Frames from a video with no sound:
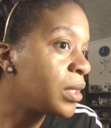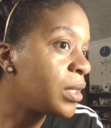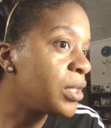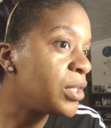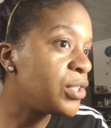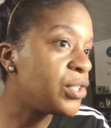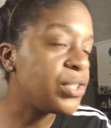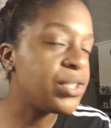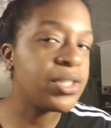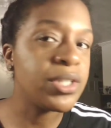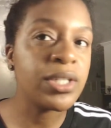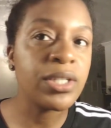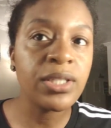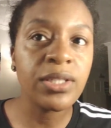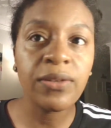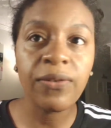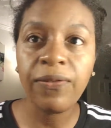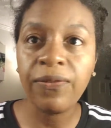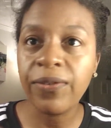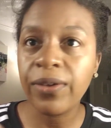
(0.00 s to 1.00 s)
It
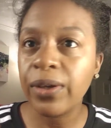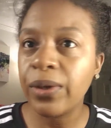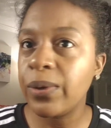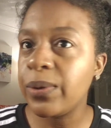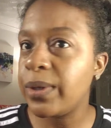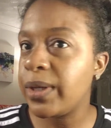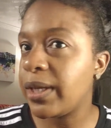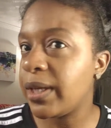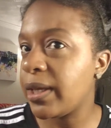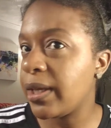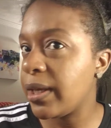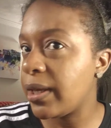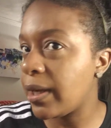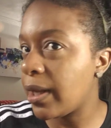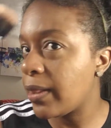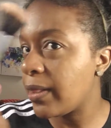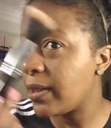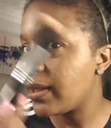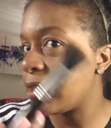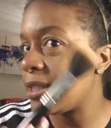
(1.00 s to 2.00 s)
just filled
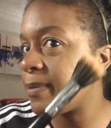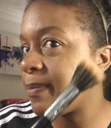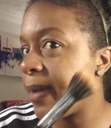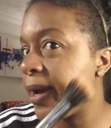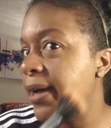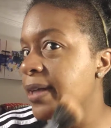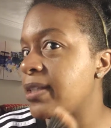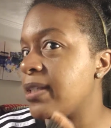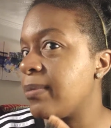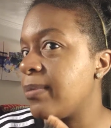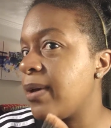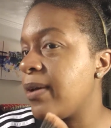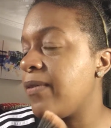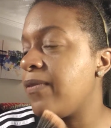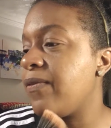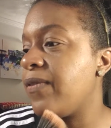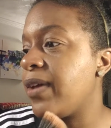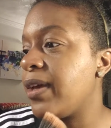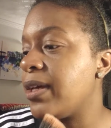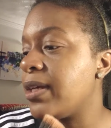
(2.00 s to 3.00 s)
in the spots on my
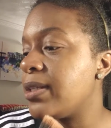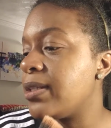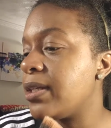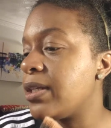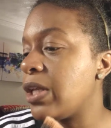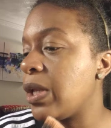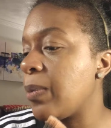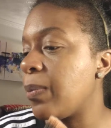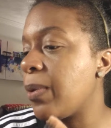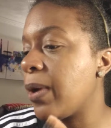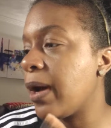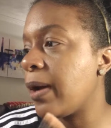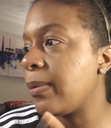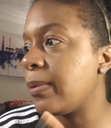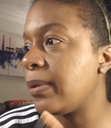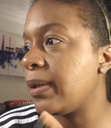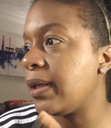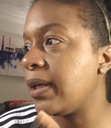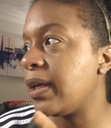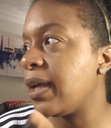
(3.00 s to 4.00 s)
face that you
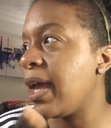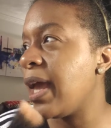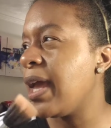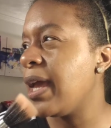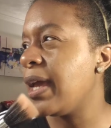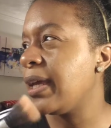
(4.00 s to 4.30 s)
probably